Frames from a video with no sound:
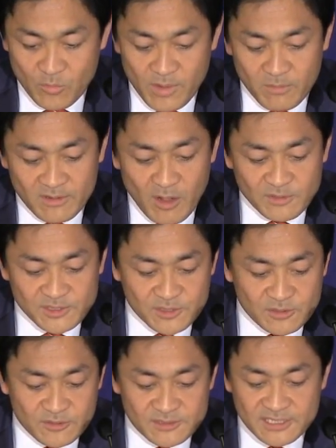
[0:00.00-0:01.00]
We will
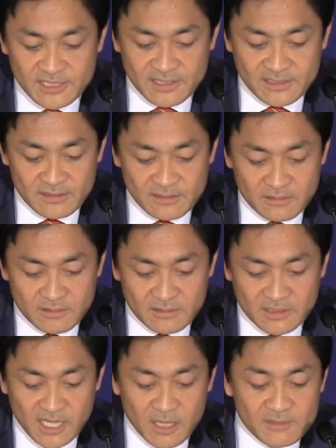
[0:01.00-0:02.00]
also consider
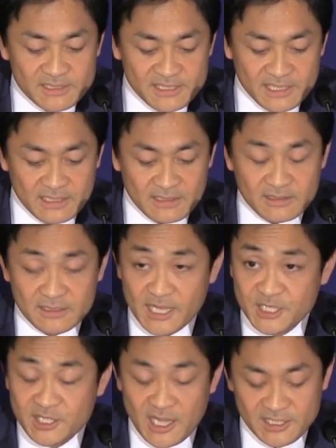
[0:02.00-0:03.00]
currency
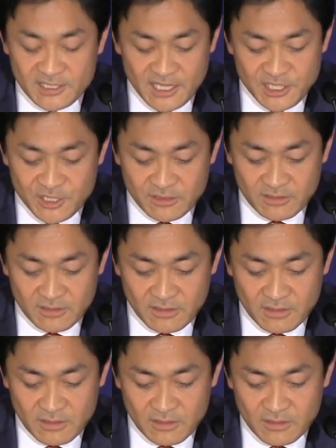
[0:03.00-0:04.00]
digitalization,
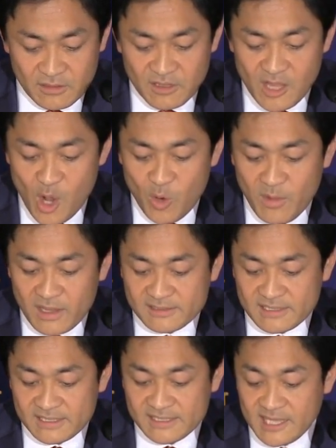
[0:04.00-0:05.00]
known
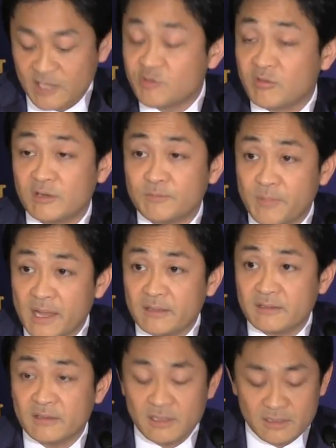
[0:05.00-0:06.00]
as the Central
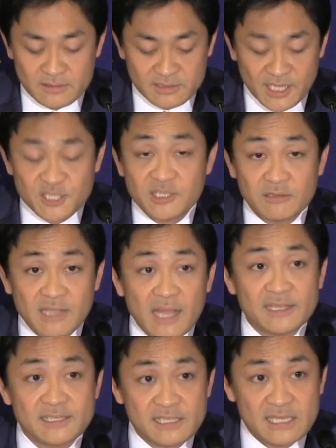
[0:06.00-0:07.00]
Bank Digital
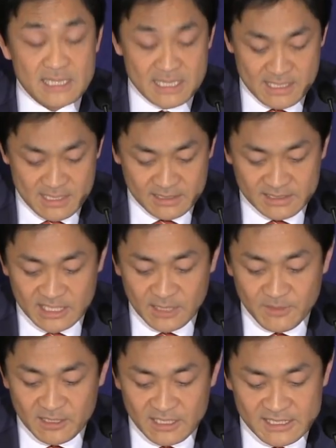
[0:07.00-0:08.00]
Currency,
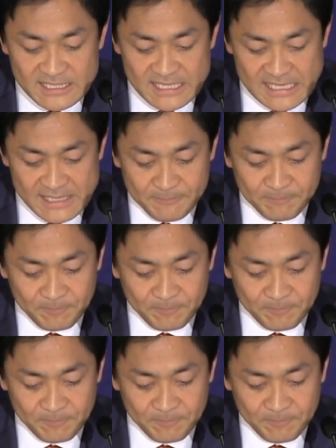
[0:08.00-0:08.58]
CBDC.